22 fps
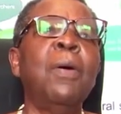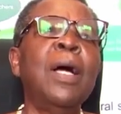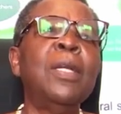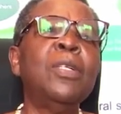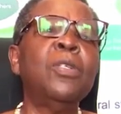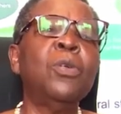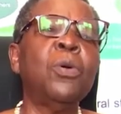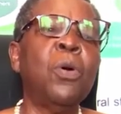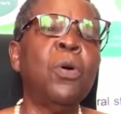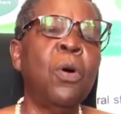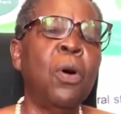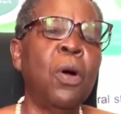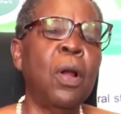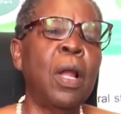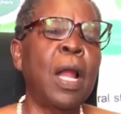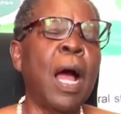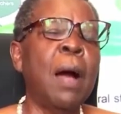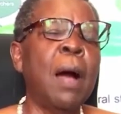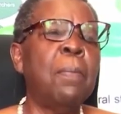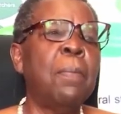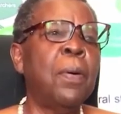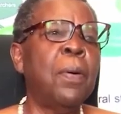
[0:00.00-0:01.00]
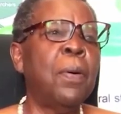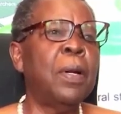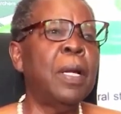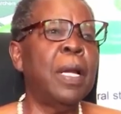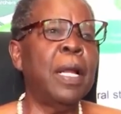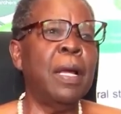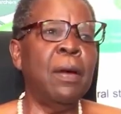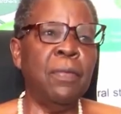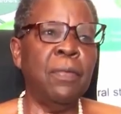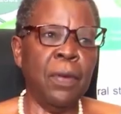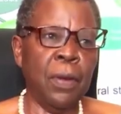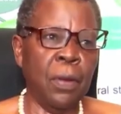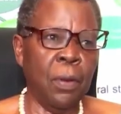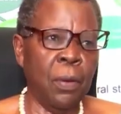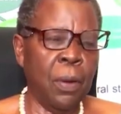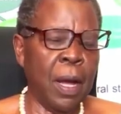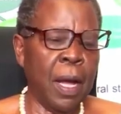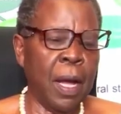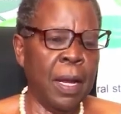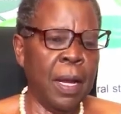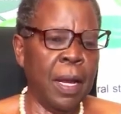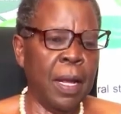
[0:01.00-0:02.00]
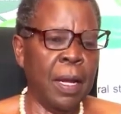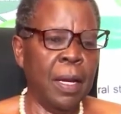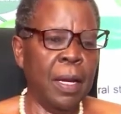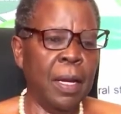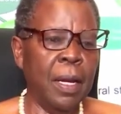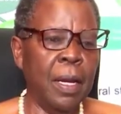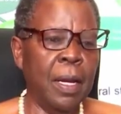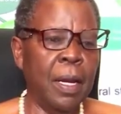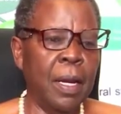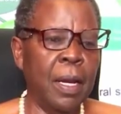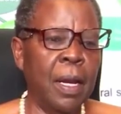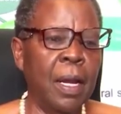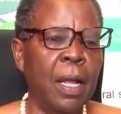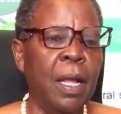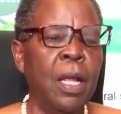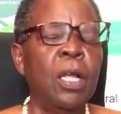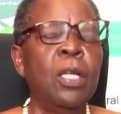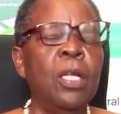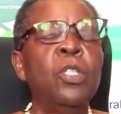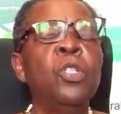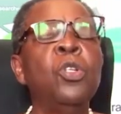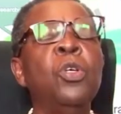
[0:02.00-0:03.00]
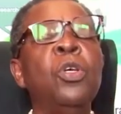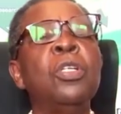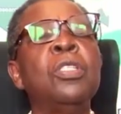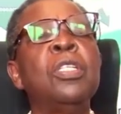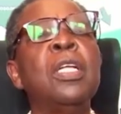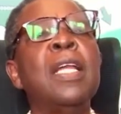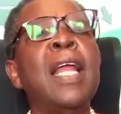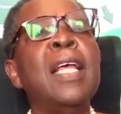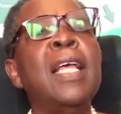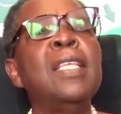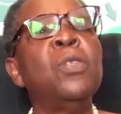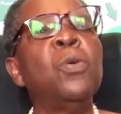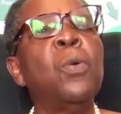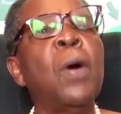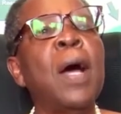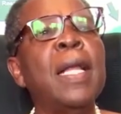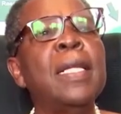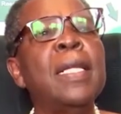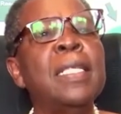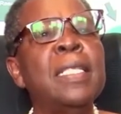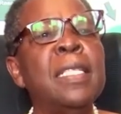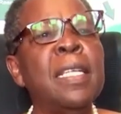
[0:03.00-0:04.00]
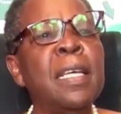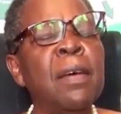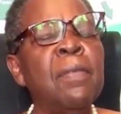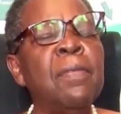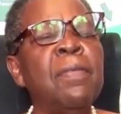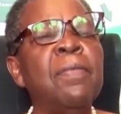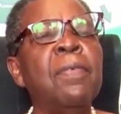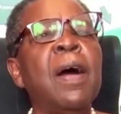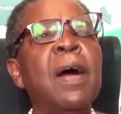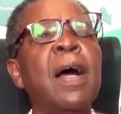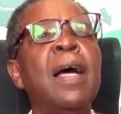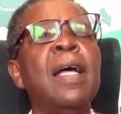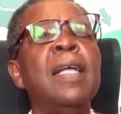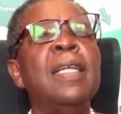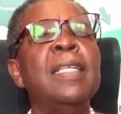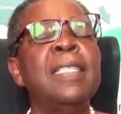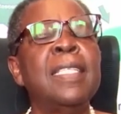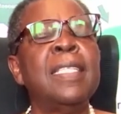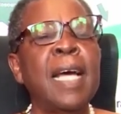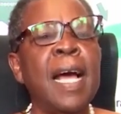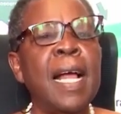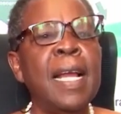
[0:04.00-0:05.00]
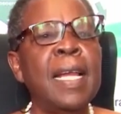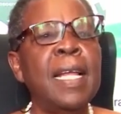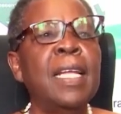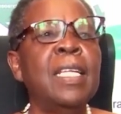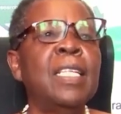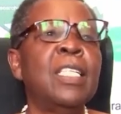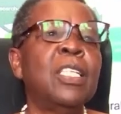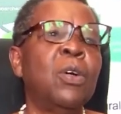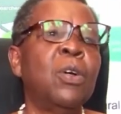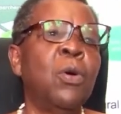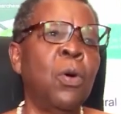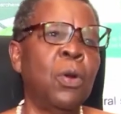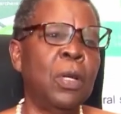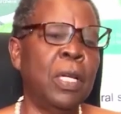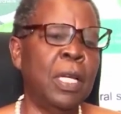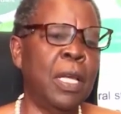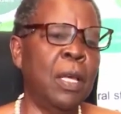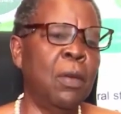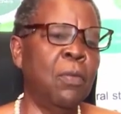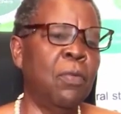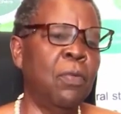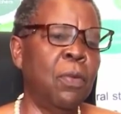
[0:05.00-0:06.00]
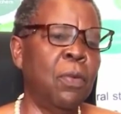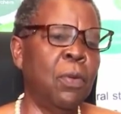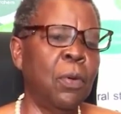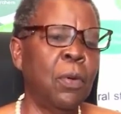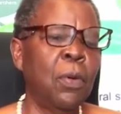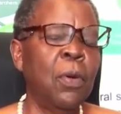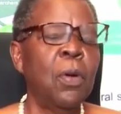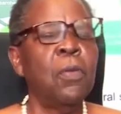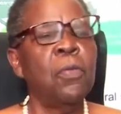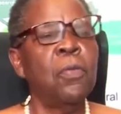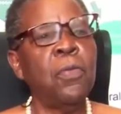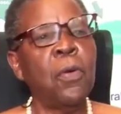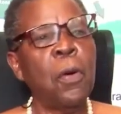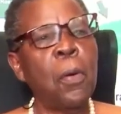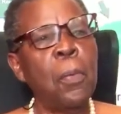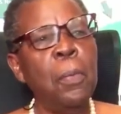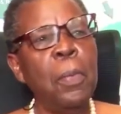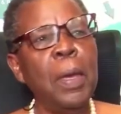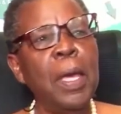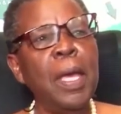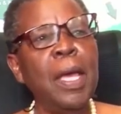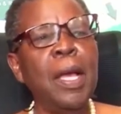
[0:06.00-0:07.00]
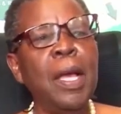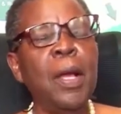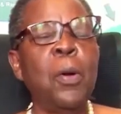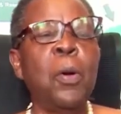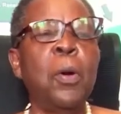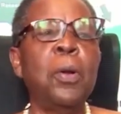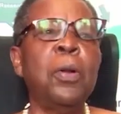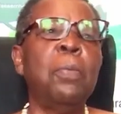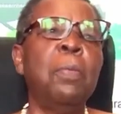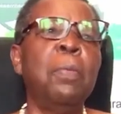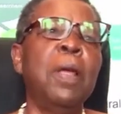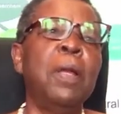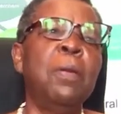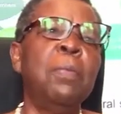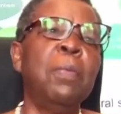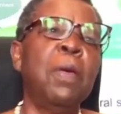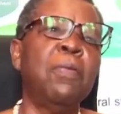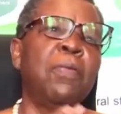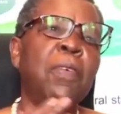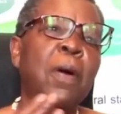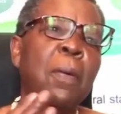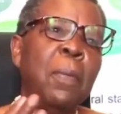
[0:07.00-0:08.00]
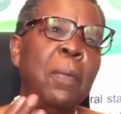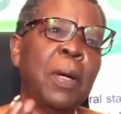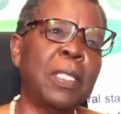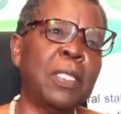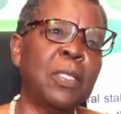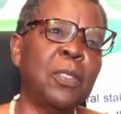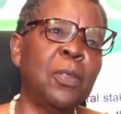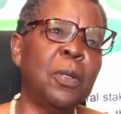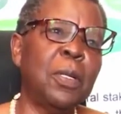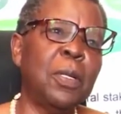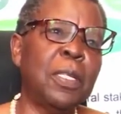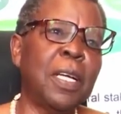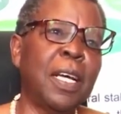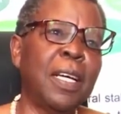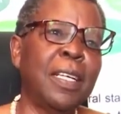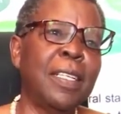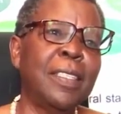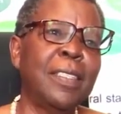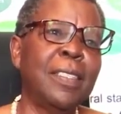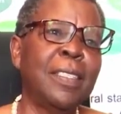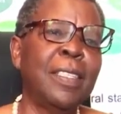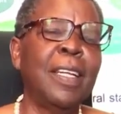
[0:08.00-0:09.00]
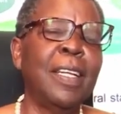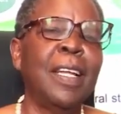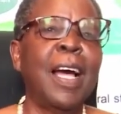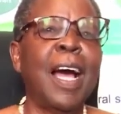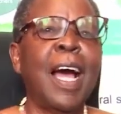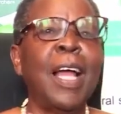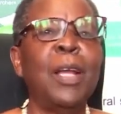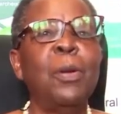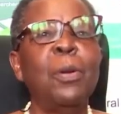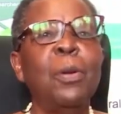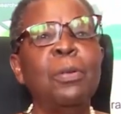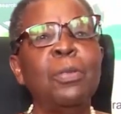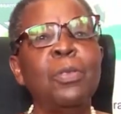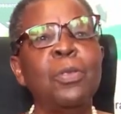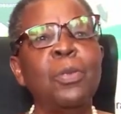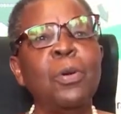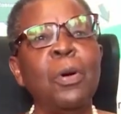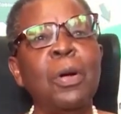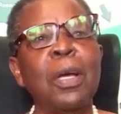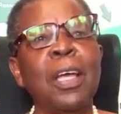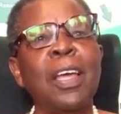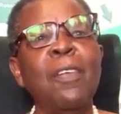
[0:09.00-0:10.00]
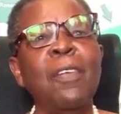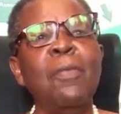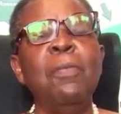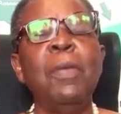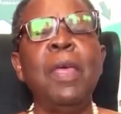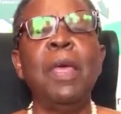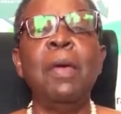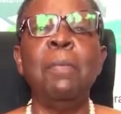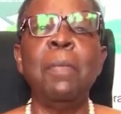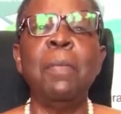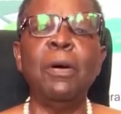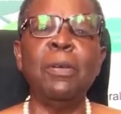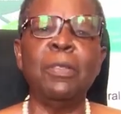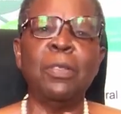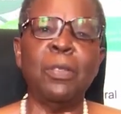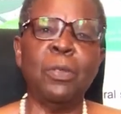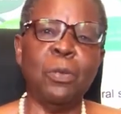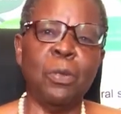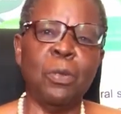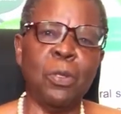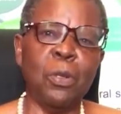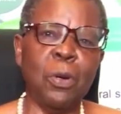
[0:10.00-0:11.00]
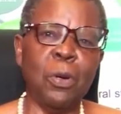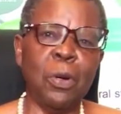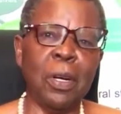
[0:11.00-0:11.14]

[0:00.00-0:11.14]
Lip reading: I want to call upon every Ugandan to utilize whatever talent God gave you. For me, God made me a farmer's daughter and also gave me a mouth to